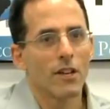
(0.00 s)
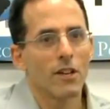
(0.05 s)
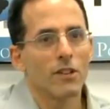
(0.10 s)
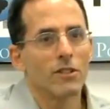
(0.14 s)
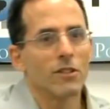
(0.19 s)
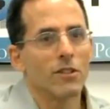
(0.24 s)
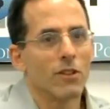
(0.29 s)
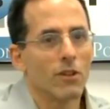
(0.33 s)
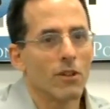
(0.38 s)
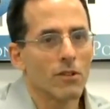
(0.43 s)

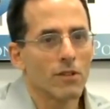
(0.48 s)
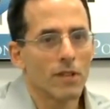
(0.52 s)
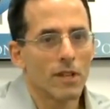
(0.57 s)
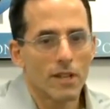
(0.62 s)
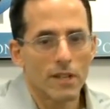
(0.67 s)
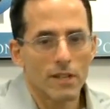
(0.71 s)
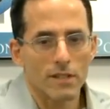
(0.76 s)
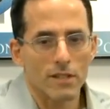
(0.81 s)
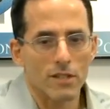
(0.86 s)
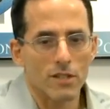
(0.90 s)
you know,
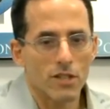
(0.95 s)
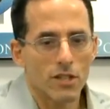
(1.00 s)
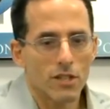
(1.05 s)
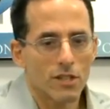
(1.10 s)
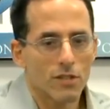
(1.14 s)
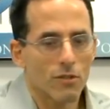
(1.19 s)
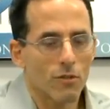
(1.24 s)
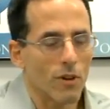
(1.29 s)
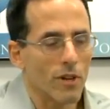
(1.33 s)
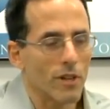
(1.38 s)
the
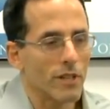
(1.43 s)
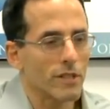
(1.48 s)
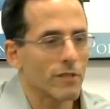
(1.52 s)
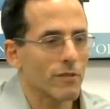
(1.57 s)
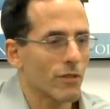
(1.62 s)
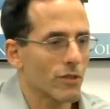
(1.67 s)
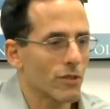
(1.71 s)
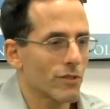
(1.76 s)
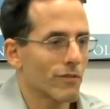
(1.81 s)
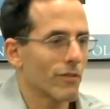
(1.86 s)
G20 is,
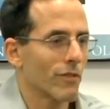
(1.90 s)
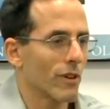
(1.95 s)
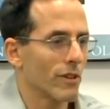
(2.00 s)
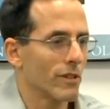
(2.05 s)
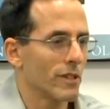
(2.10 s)
first of all,